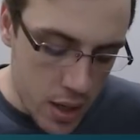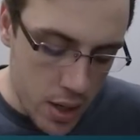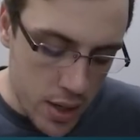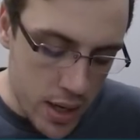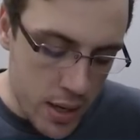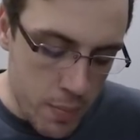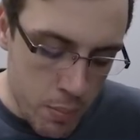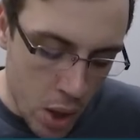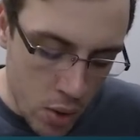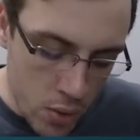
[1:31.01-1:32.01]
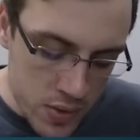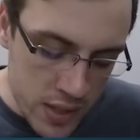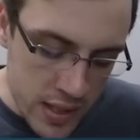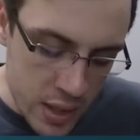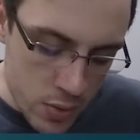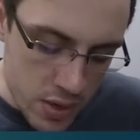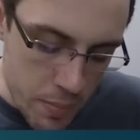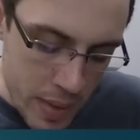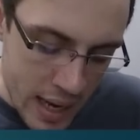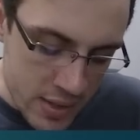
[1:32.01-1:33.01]
Okay, moles is equal to
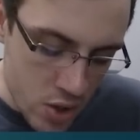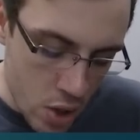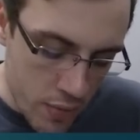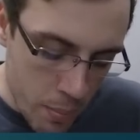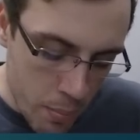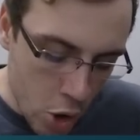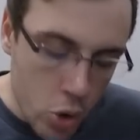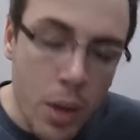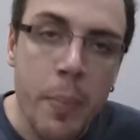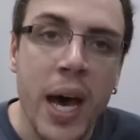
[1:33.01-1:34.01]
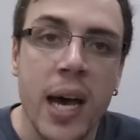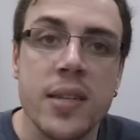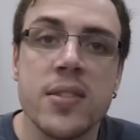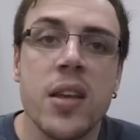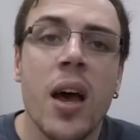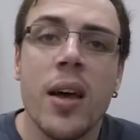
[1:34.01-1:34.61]
mass over molar mass.